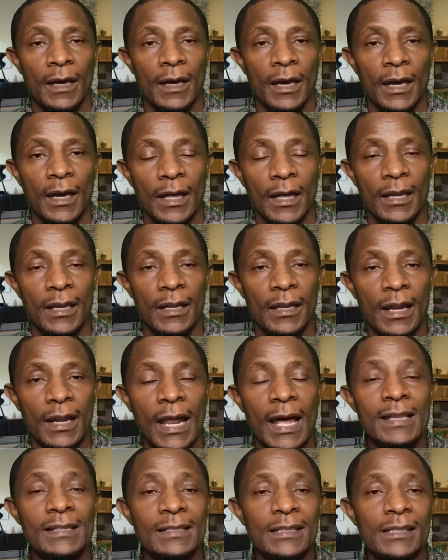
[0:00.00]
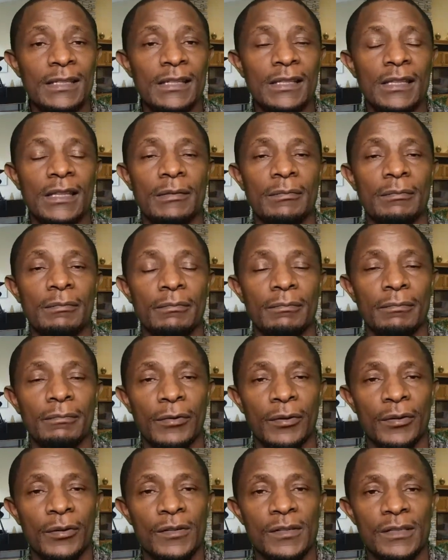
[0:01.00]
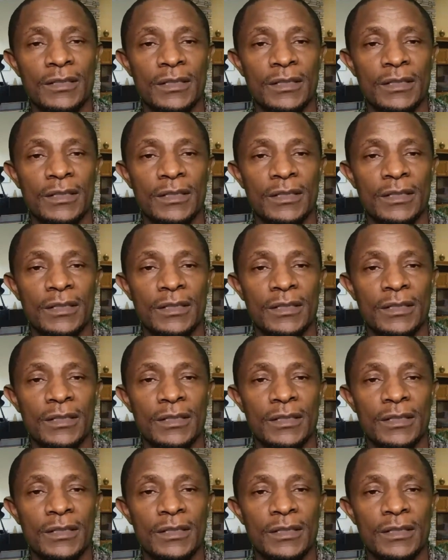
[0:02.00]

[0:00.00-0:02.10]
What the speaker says: And lastly, the most